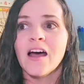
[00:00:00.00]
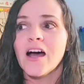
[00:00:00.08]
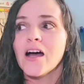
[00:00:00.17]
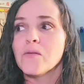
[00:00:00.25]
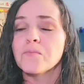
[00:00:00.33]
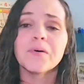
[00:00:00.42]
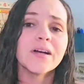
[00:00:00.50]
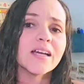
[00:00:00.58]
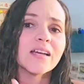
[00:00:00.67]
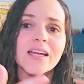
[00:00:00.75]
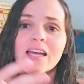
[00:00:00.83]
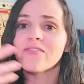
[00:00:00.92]

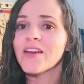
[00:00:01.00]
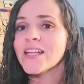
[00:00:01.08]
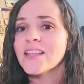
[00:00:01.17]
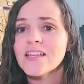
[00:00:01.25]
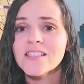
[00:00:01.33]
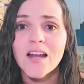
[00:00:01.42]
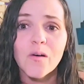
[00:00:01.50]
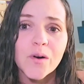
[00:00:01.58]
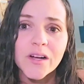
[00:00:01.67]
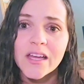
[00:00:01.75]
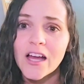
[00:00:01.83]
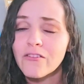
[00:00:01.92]
But if anything's not
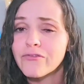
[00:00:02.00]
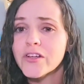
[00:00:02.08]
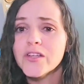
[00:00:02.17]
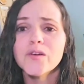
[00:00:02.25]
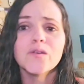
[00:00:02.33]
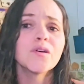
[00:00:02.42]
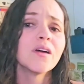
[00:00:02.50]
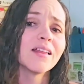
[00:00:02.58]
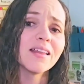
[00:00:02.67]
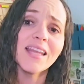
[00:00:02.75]
working out for you,